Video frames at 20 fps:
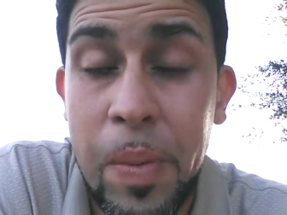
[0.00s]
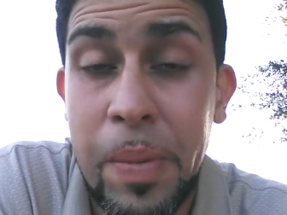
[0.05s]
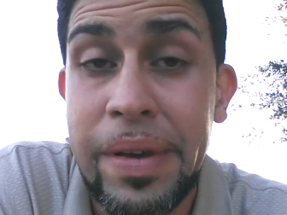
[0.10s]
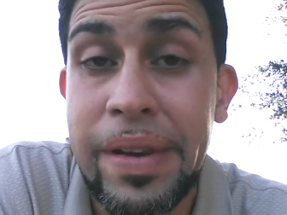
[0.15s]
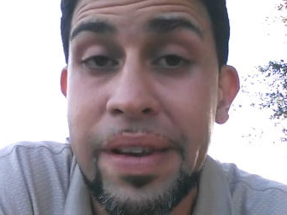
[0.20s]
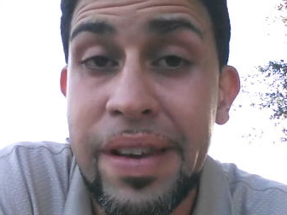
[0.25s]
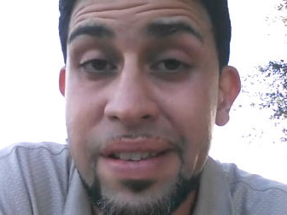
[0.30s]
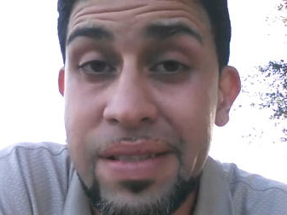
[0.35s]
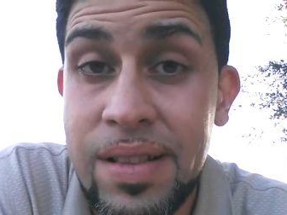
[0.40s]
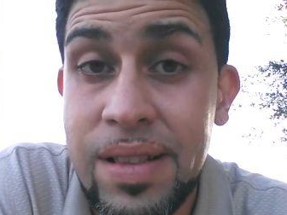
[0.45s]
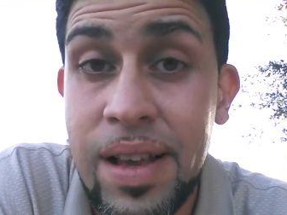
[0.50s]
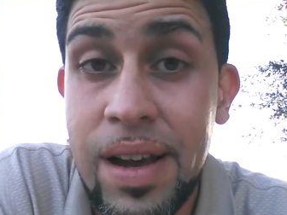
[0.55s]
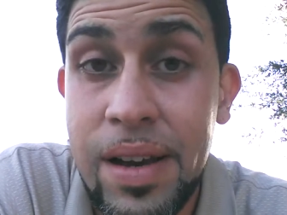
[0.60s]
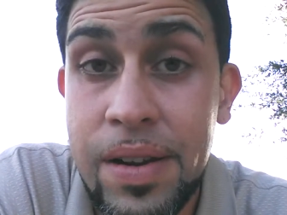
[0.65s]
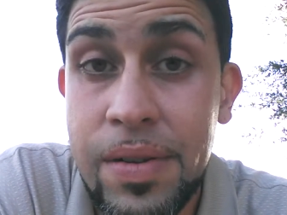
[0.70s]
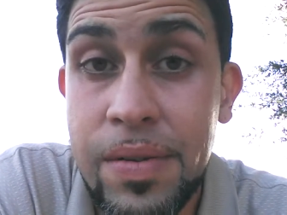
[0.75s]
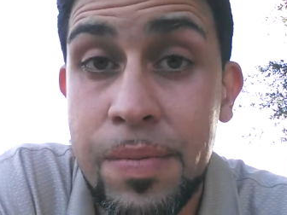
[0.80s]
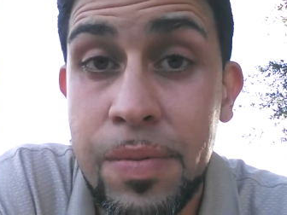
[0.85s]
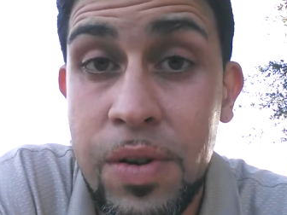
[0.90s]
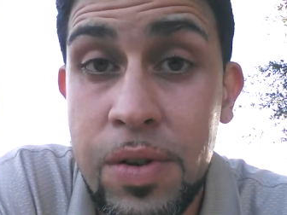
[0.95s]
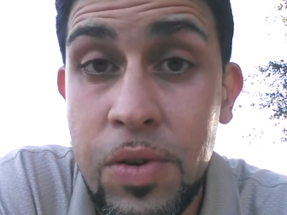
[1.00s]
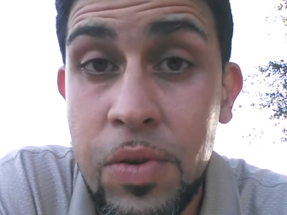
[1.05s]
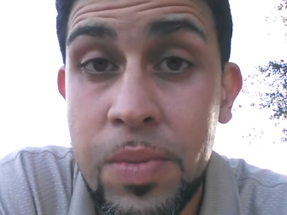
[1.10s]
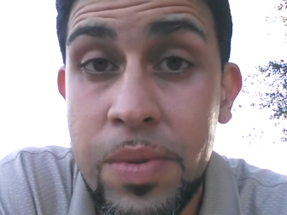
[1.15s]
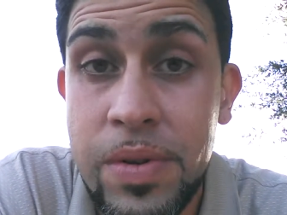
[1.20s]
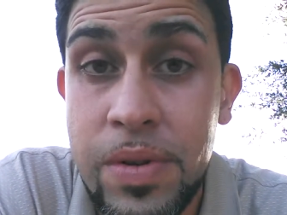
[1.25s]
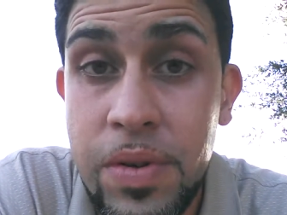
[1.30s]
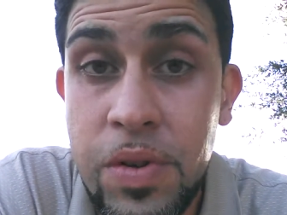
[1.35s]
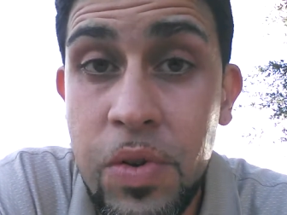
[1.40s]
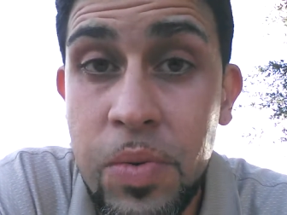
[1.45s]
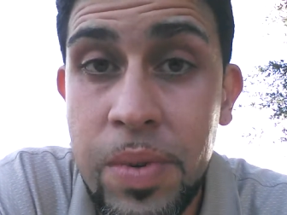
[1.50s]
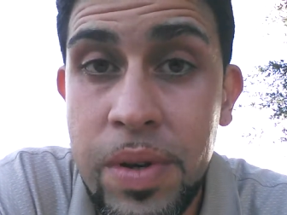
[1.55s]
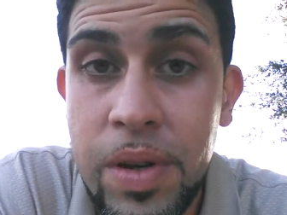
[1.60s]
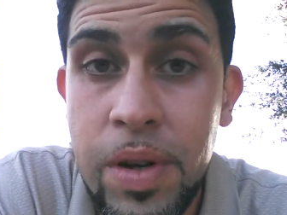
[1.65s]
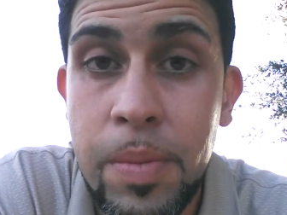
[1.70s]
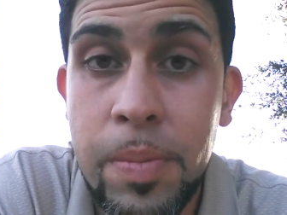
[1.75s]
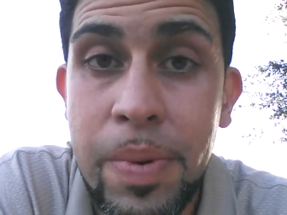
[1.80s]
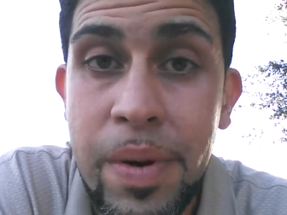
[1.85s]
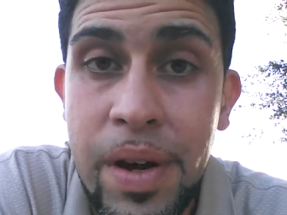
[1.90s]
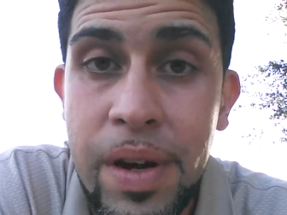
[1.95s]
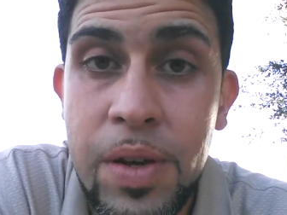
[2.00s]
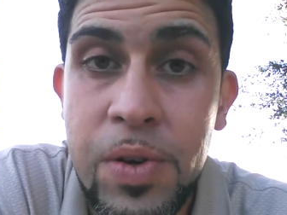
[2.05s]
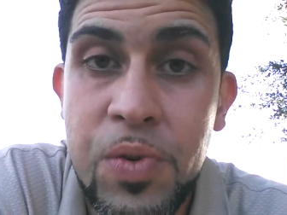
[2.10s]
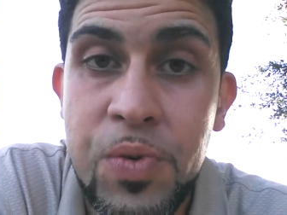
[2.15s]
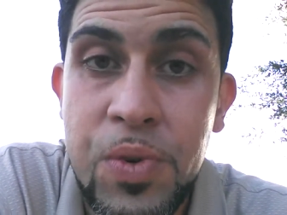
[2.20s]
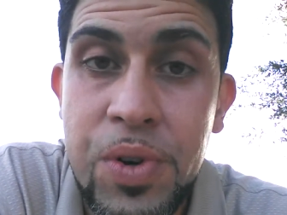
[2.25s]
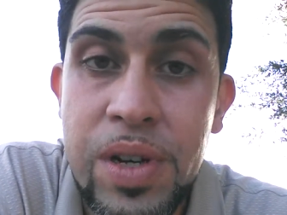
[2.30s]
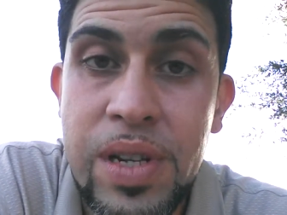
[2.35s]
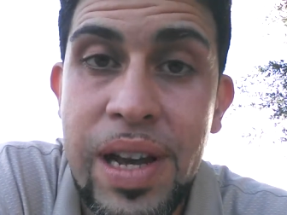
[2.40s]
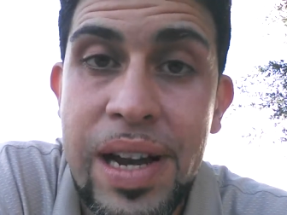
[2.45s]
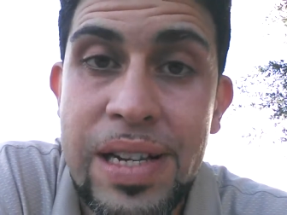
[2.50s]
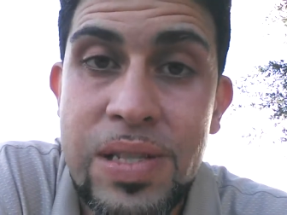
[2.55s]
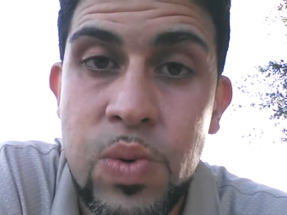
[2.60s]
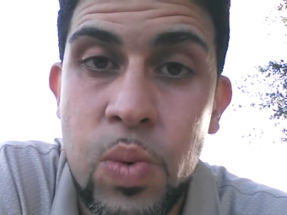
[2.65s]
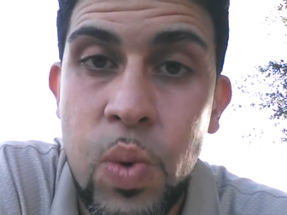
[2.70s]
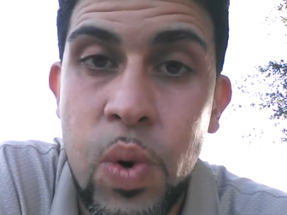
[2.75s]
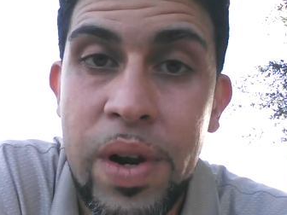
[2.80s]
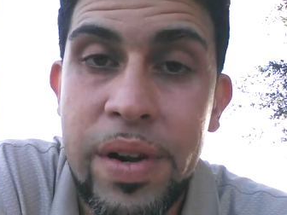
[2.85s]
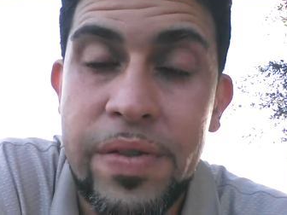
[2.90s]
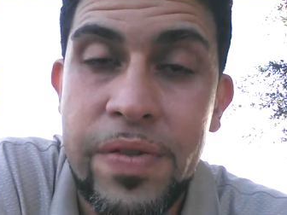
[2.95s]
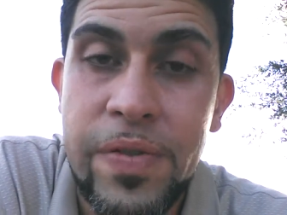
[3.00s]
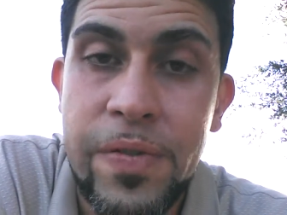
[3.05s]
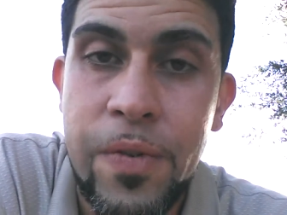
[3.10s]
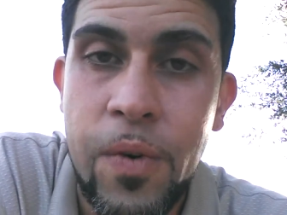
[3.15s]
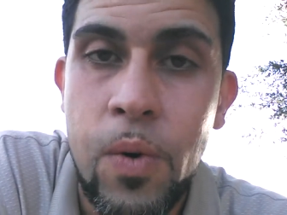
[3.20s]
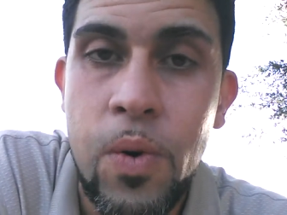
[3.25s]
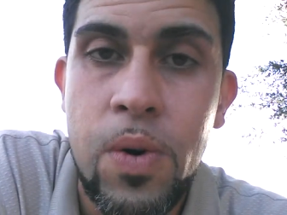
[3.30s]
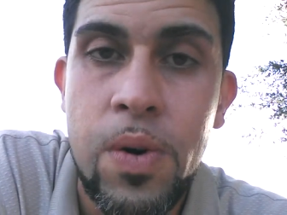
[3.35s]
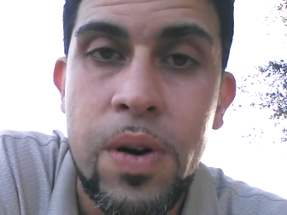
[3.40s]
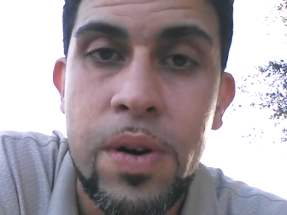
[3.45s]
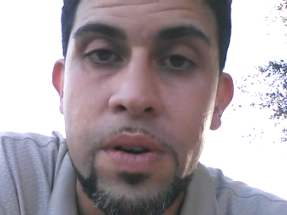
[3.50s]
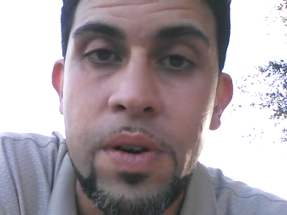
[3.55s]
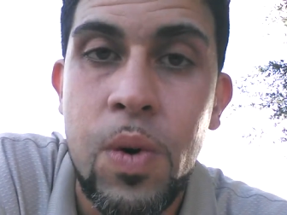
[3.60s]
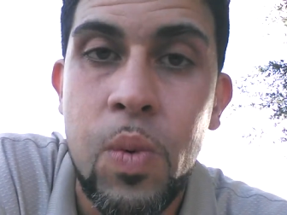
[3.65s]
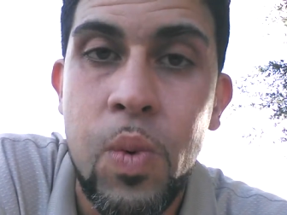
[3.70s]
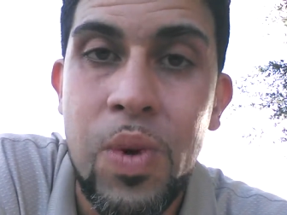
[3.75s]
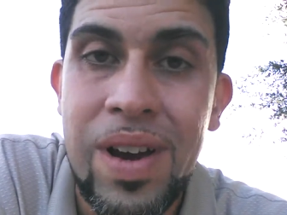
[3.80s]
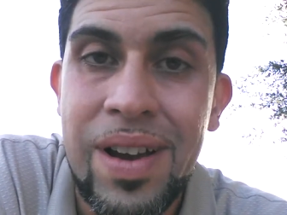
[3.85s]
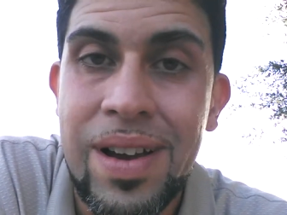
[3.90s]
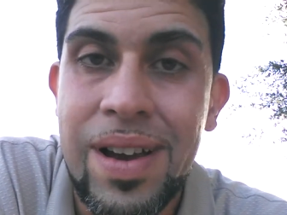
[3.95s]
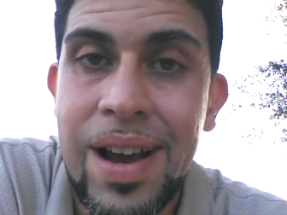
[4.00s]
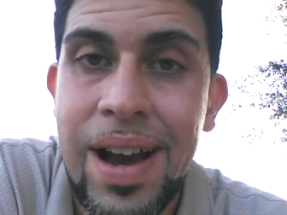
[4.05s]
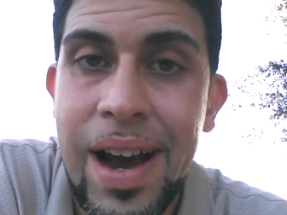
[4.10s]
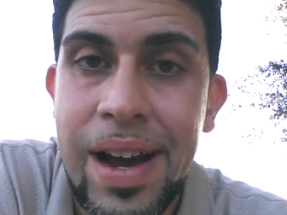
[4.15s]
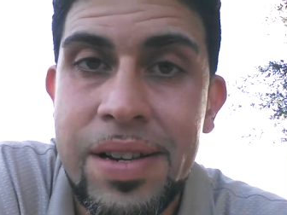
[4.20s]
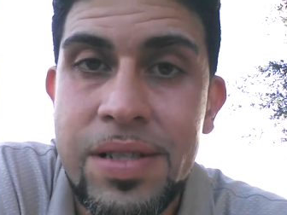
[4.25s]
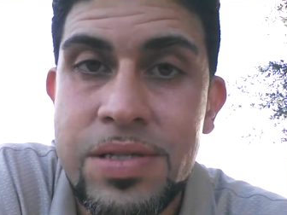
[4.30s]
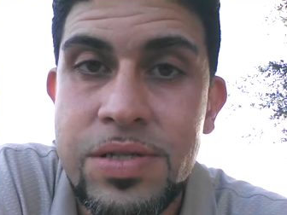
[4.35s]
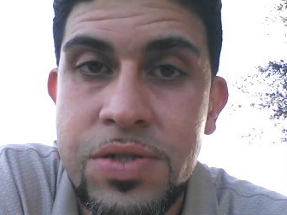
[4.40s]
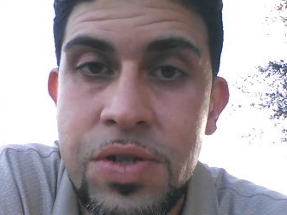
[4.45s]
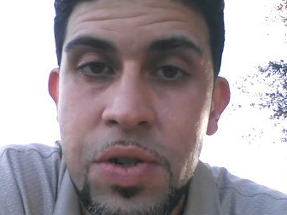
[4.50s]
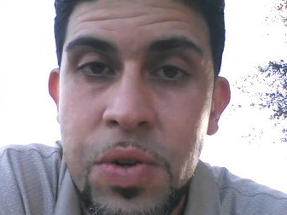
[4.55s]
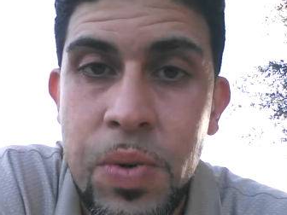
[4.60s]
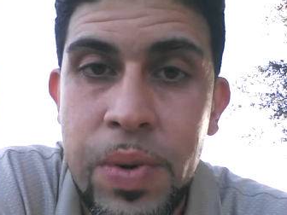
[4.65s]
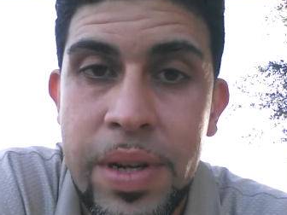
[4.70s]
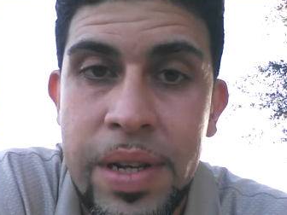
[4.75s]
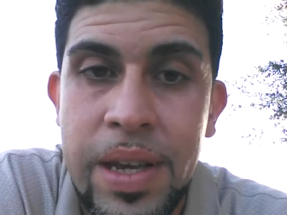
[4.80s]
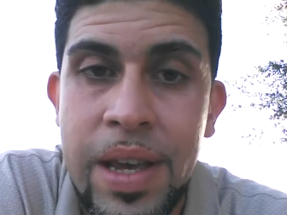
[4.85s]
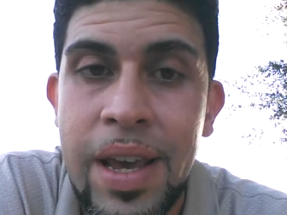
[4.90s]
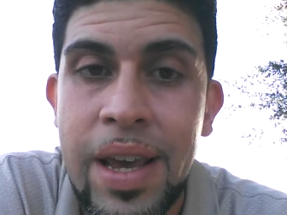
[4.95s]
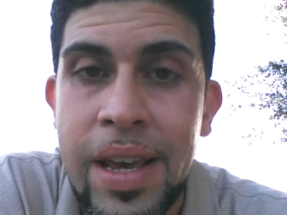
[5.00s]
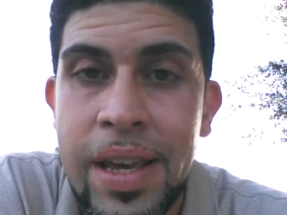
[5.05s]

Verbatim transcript: I mean, it is a lot of gloom and doom here, but you realize what it's for. You know, what God is doing.